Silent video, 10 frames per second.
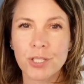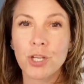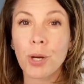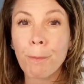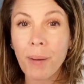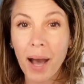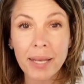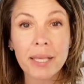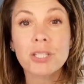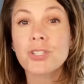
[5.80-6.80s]
your
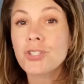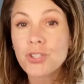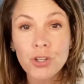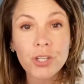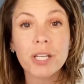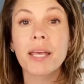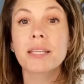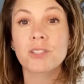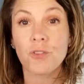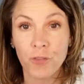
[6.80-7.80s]
body
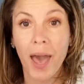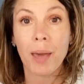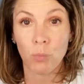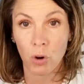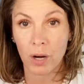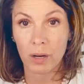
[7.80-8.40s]
circulates fat more.